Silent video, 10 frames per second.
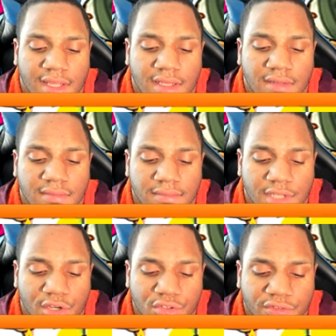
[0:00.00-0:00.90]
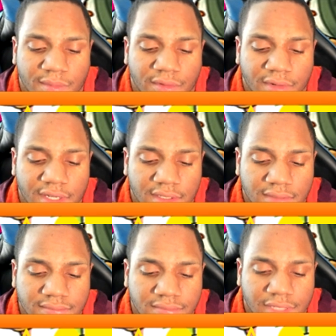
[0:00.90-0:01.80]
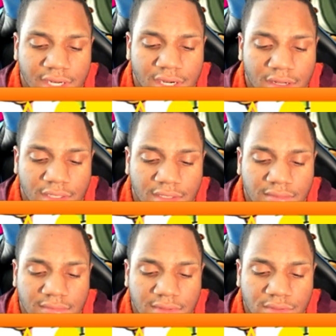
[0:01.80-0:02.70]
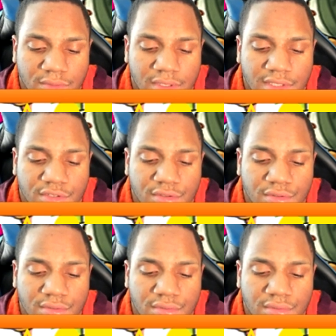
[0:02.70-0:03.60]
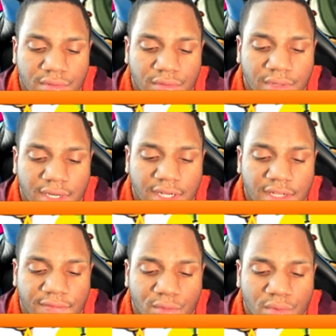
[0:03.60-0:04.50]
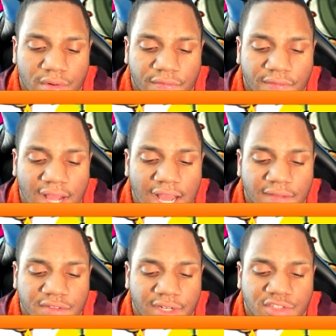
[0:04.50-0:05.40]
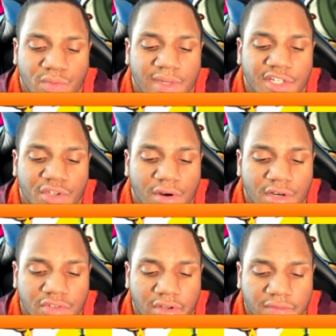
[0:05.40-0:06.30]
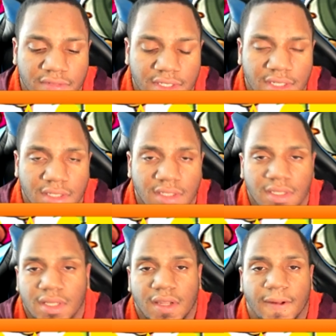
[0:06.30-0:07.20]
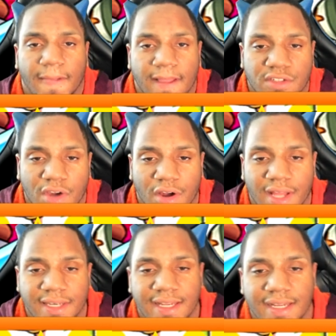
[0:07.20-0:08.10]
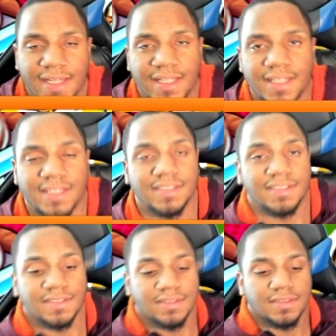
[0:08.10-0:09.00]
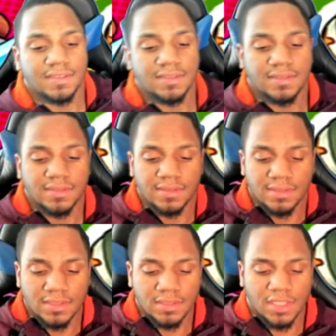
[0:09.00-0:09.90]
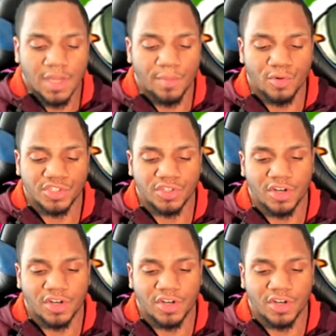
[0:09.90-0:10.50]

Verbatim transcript: I, I get Knuckles from Arena. Here, look, one, two, three, four, five, so that's twenty shards right off there. So all I need is a couple more